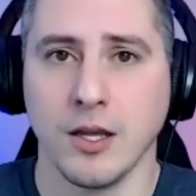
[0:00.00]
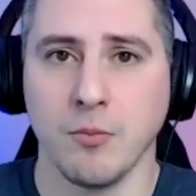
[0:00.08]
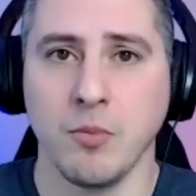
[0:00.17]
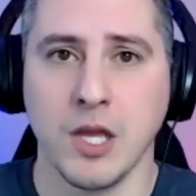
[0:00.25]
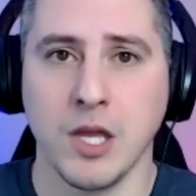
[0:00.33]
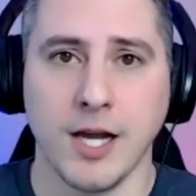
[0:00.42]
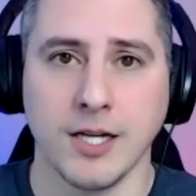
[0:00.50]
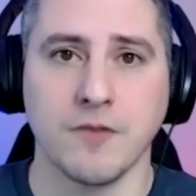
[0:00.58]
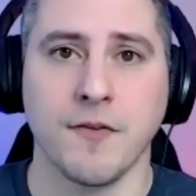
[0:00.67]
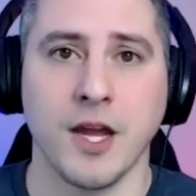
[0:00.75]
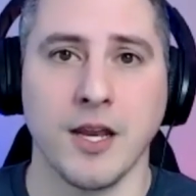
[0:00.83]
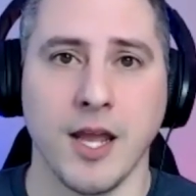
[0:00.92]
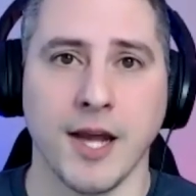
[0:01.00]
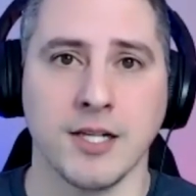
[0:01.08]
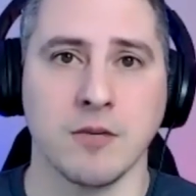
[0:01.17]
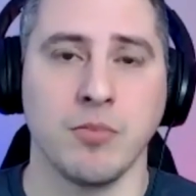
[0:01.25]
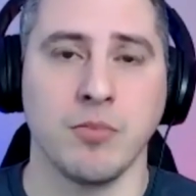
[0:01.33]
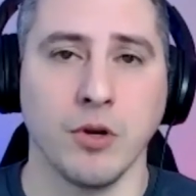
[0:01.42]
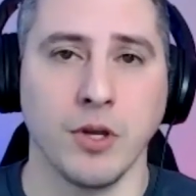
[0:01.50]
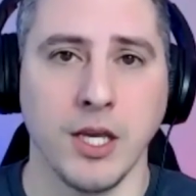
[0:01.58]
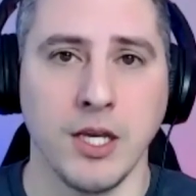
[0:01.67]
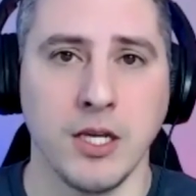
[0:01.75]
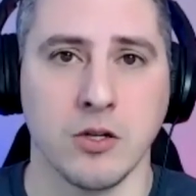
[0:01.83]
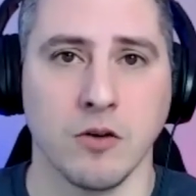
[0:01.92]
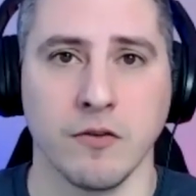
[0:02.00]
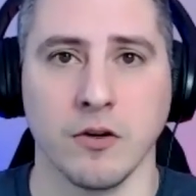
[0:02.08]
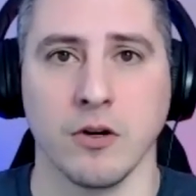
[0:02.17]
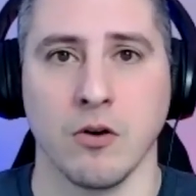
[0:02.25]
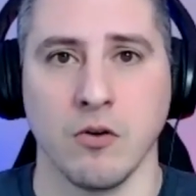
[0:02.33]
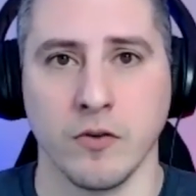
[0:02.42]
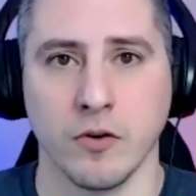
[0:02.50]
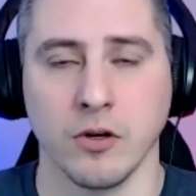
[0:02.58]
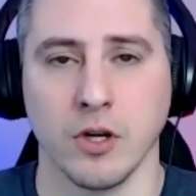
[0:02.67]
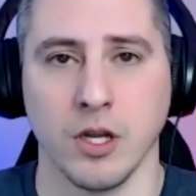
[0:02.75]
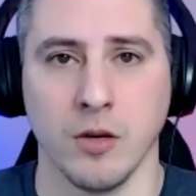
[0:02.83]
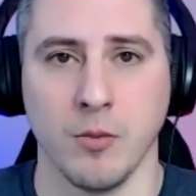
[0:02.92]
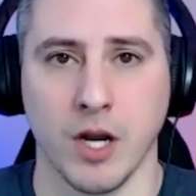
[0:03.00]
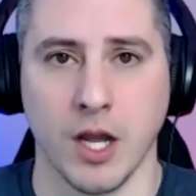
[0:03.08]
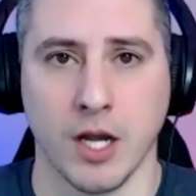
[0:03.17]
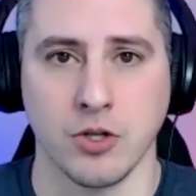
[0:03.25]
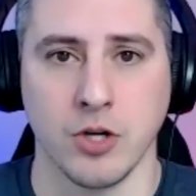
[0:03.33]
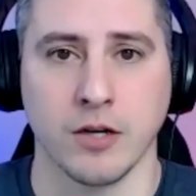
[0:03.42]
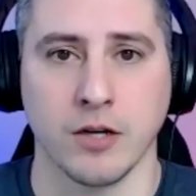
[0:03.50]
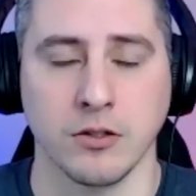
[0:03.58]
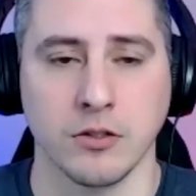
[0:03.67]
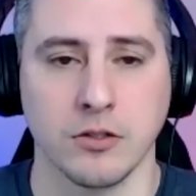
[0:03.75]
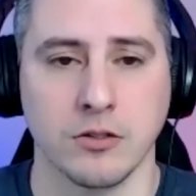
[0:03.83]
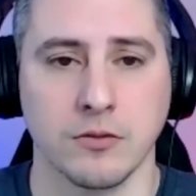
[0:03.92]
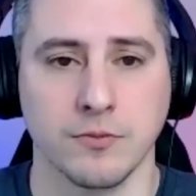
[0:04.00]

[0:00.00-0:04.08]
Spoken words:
be classified as employees over independent contractors.